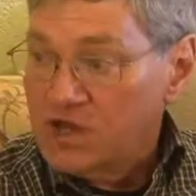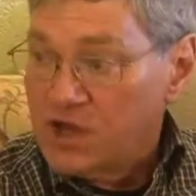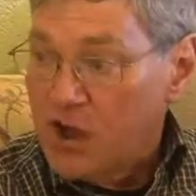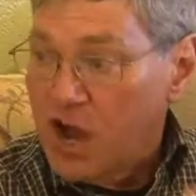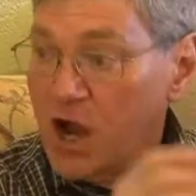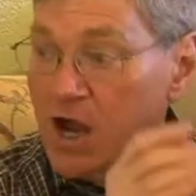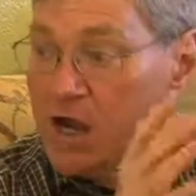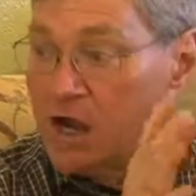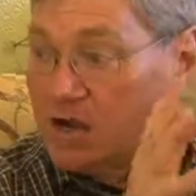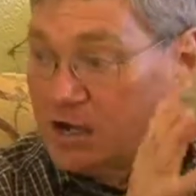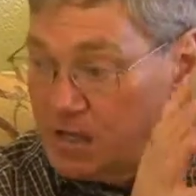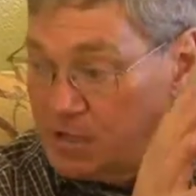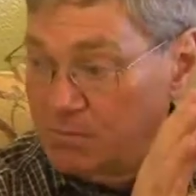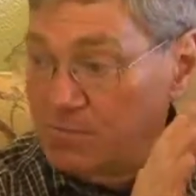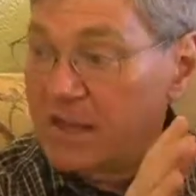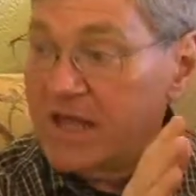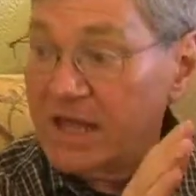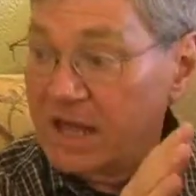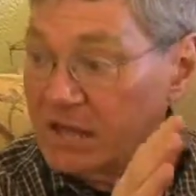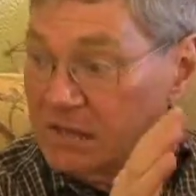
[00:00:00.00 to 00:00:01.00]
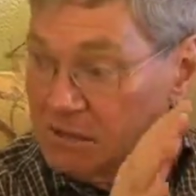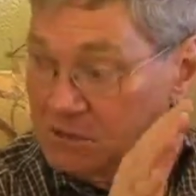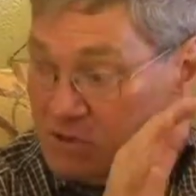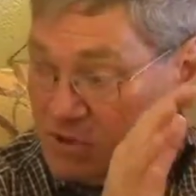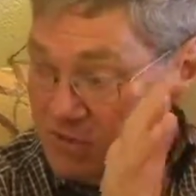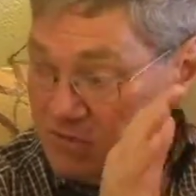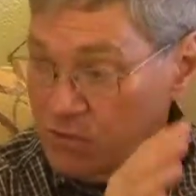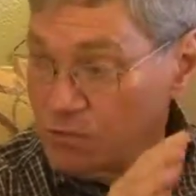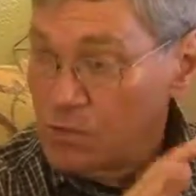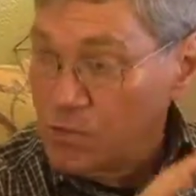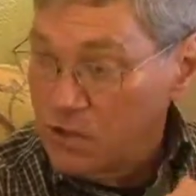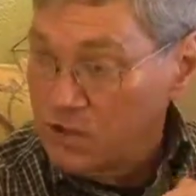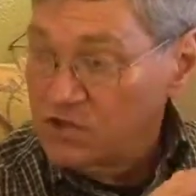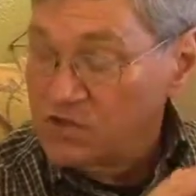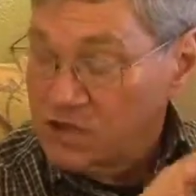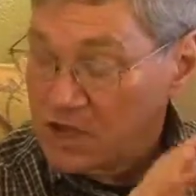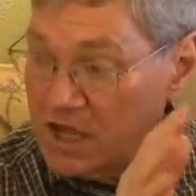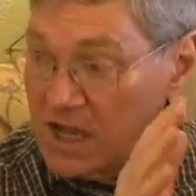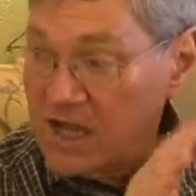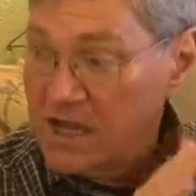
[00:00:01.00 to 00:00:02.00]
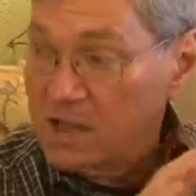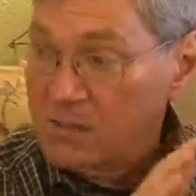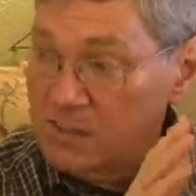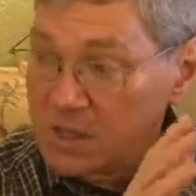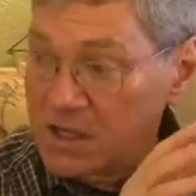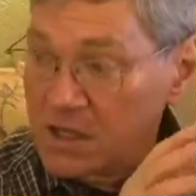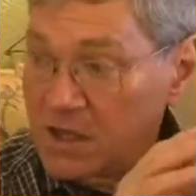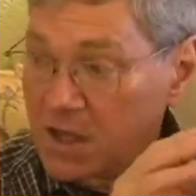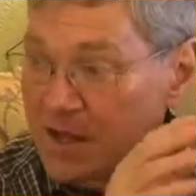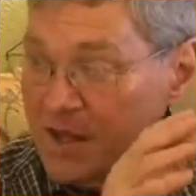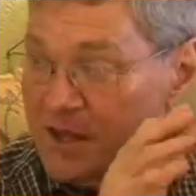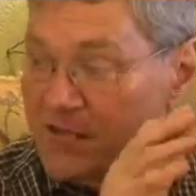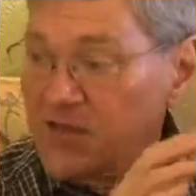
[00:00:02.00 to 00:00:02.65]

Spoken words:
the higher command of the world economy